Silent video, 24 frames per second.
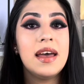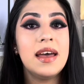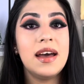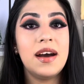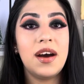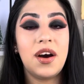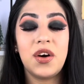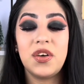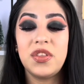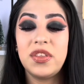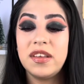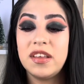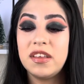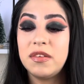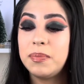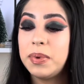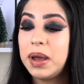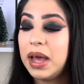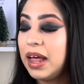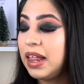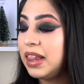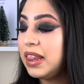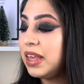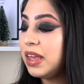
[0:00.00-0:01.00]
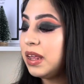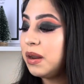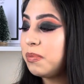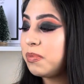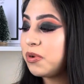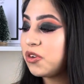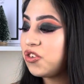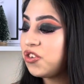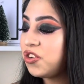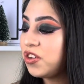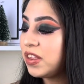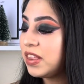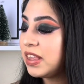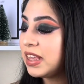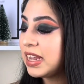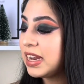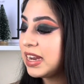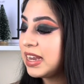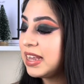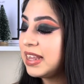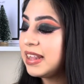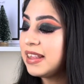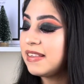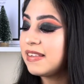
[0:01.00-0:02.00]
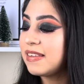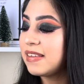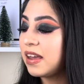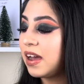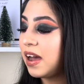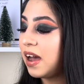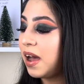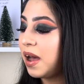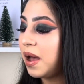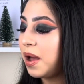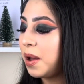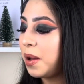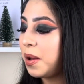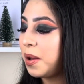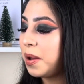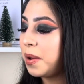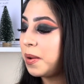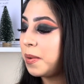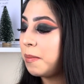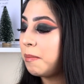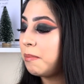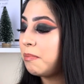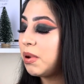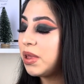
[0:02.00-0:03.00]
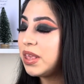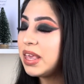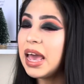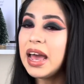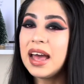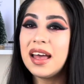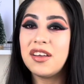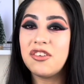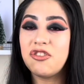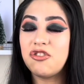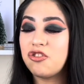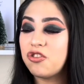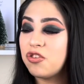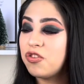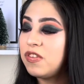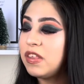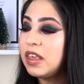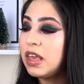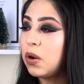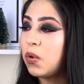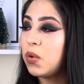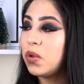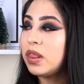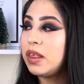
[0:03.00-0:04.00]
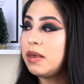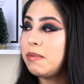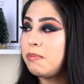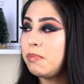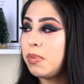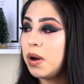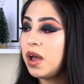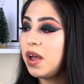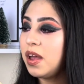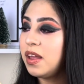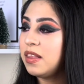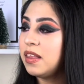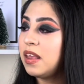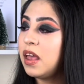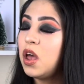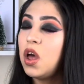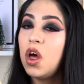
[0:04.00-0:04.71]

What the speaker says: on this palette, but she didn't. But yeah, it's just the only but.